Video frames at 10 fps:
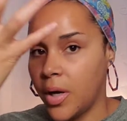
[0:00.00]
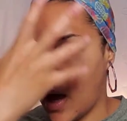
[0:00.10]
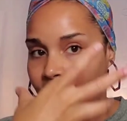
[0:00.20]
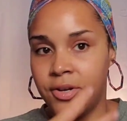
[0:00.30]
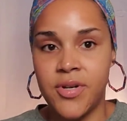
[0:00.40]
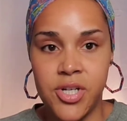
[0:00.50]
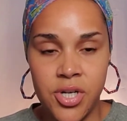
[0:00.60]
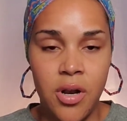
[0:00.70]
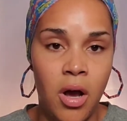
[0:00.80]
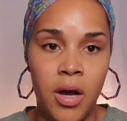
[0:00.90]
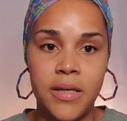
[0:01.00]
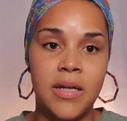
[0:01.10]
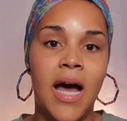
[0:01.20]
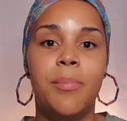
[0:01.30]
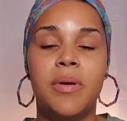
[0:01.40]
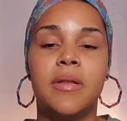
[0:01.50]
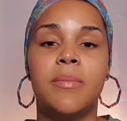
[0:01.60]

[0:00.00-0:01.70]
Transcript: hydration on topically,